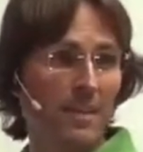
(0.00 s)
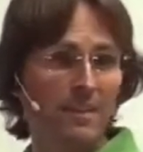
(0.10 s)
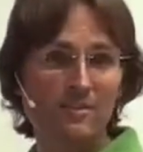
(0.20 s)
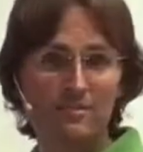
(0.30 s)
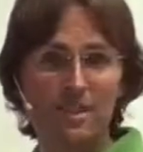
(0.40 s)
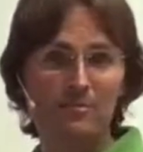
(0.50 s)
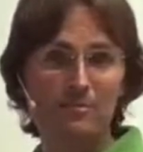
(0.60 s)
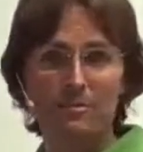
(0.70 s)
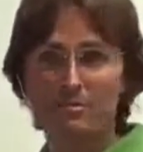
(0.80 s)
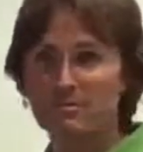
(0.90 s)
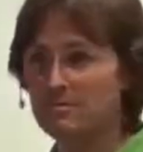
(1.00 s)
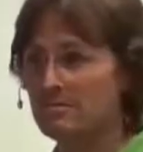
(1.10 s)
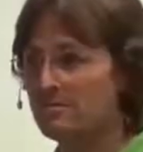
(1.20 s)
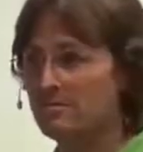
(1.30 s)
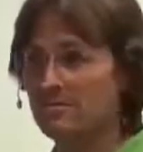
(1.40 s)
that it's acceptable
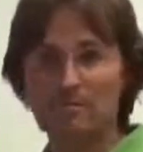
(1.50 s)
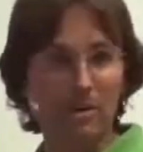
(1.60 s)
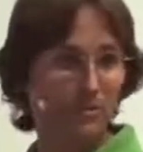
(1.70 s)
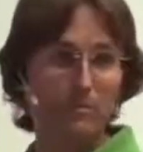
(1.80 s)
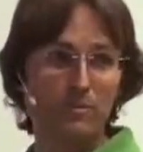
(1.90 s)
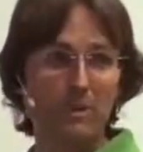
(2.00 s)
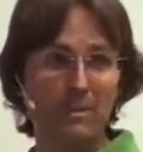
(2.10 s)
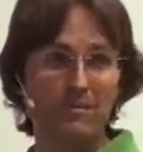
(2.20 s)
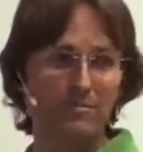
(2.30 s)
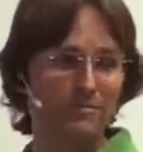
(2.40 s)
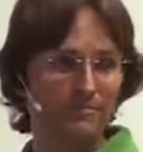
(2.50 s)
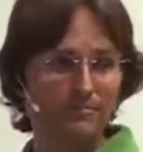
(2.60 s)
from God's perspective.